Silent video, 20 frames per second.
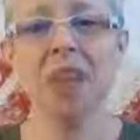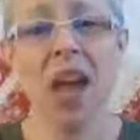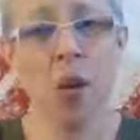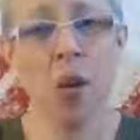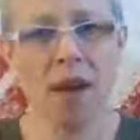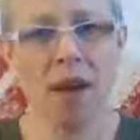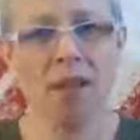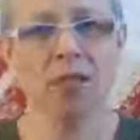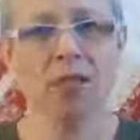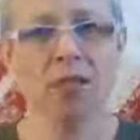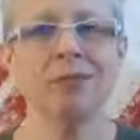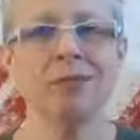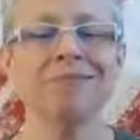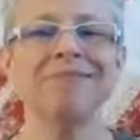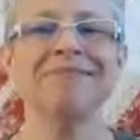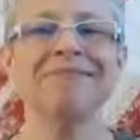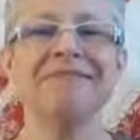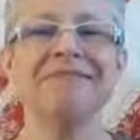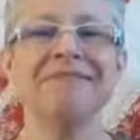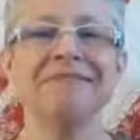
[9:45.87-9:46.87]
However,
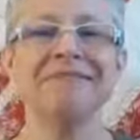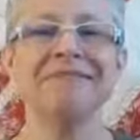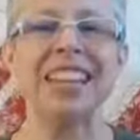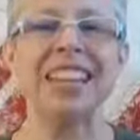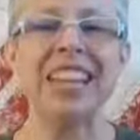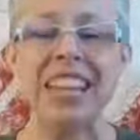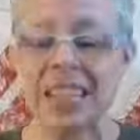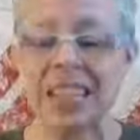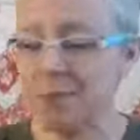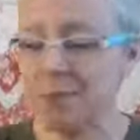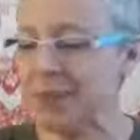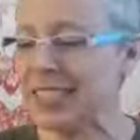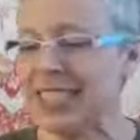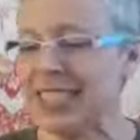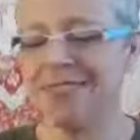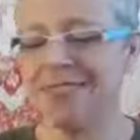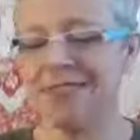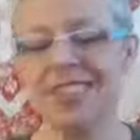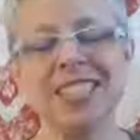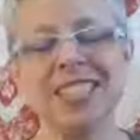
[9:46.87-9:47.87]
in the
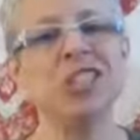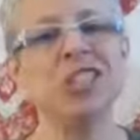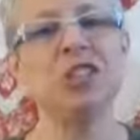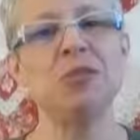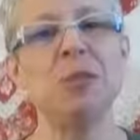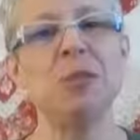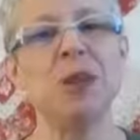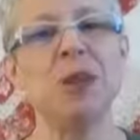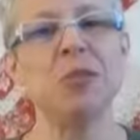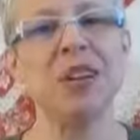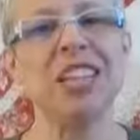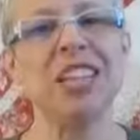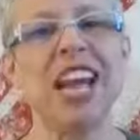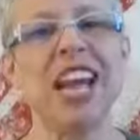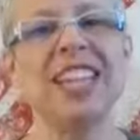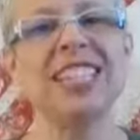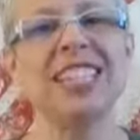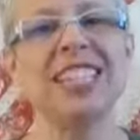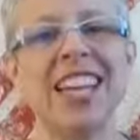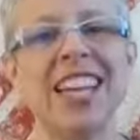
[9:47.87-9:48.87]
midst of this, you may
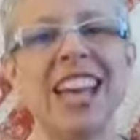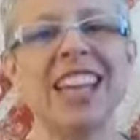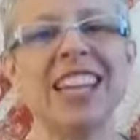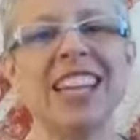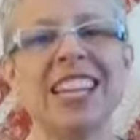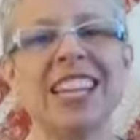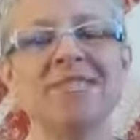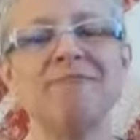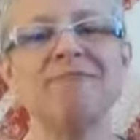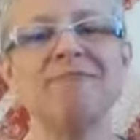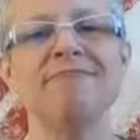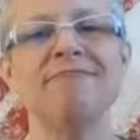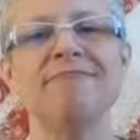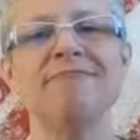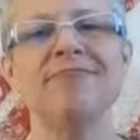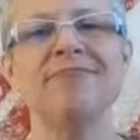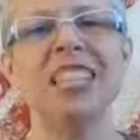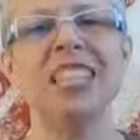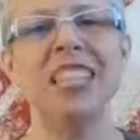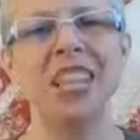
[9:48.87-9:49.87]
realize that
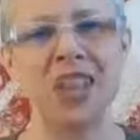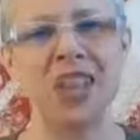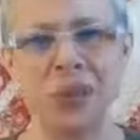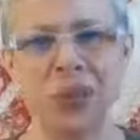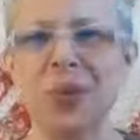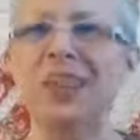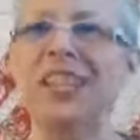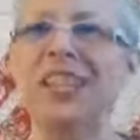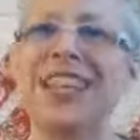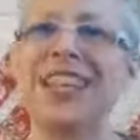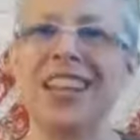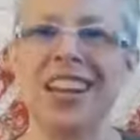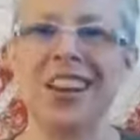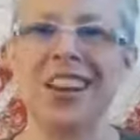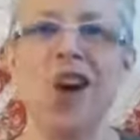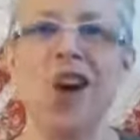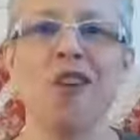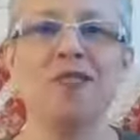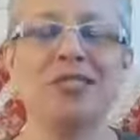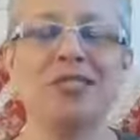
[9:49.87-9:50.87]
you really need a
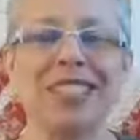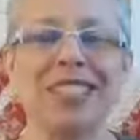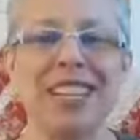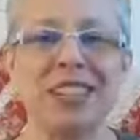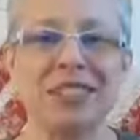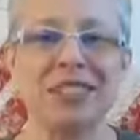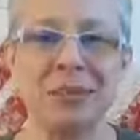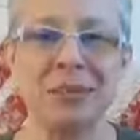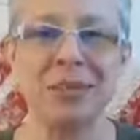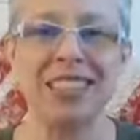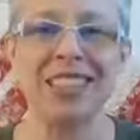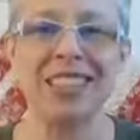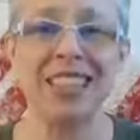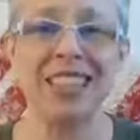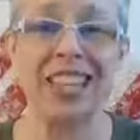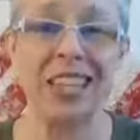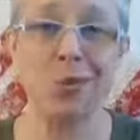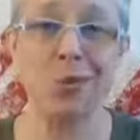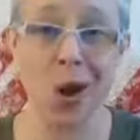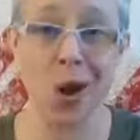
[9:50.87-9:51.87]
conversation with
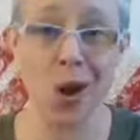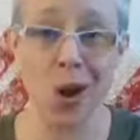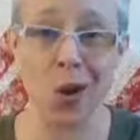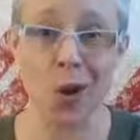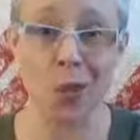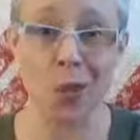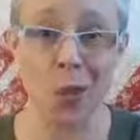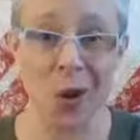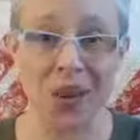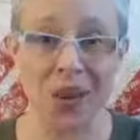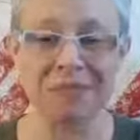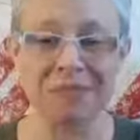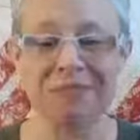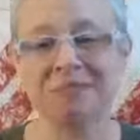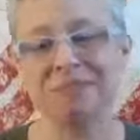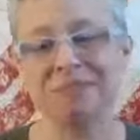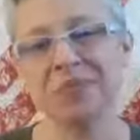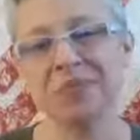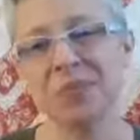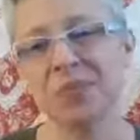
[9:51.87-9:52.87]
Lee one-on-one,
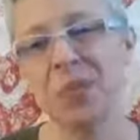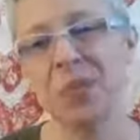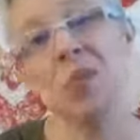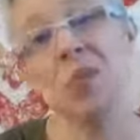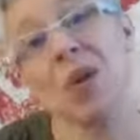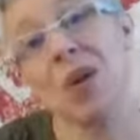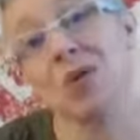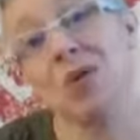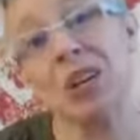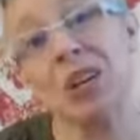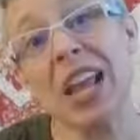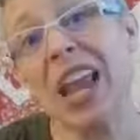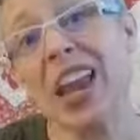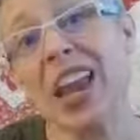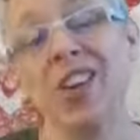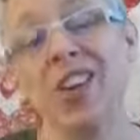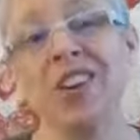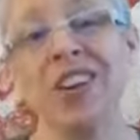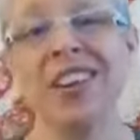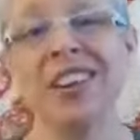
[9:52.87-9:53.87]
Reverend
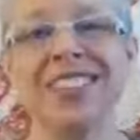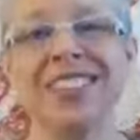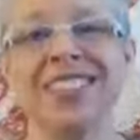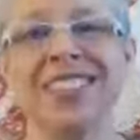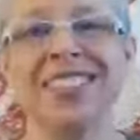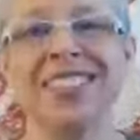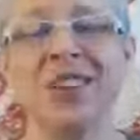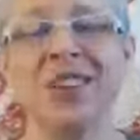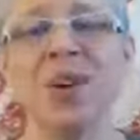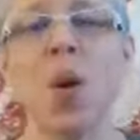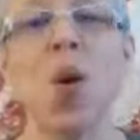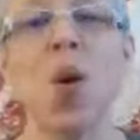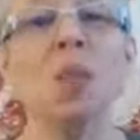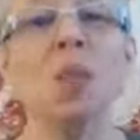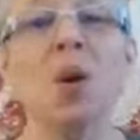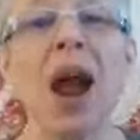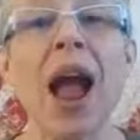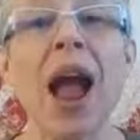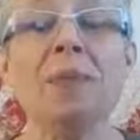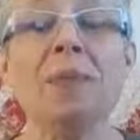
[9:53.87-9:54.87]
Karen, or
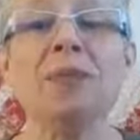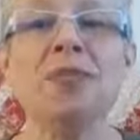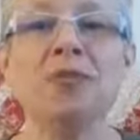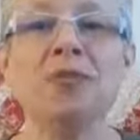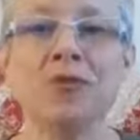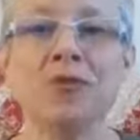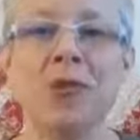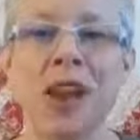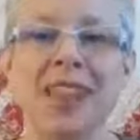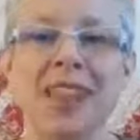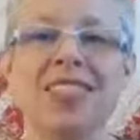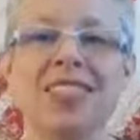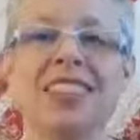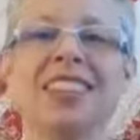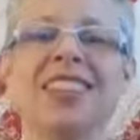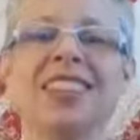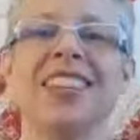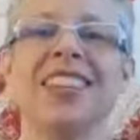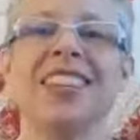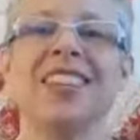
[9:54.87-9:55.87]
perhaps a friend
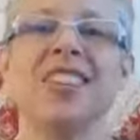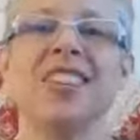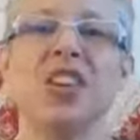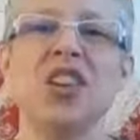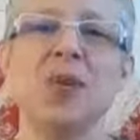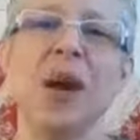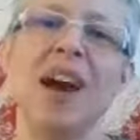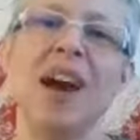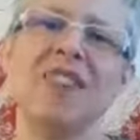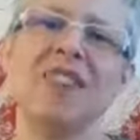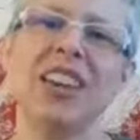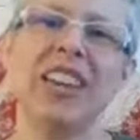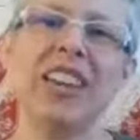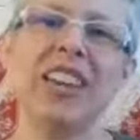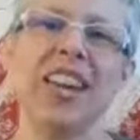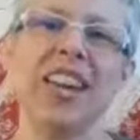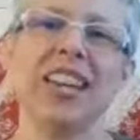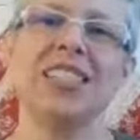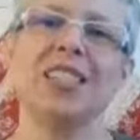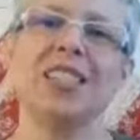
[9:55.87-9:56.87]
that you haven't
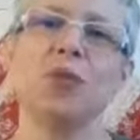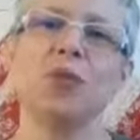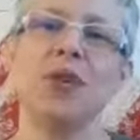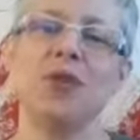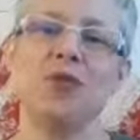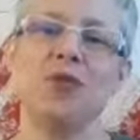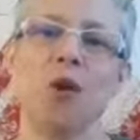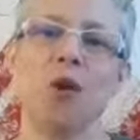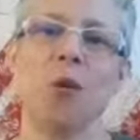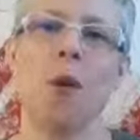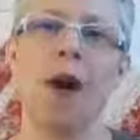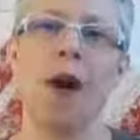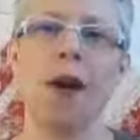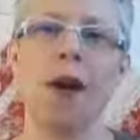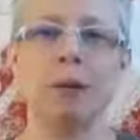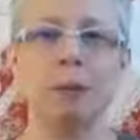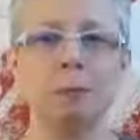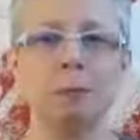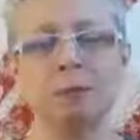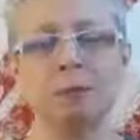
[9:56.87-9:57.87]
connected with for a
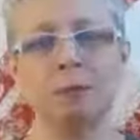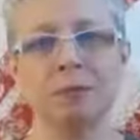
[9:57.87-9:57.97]
while.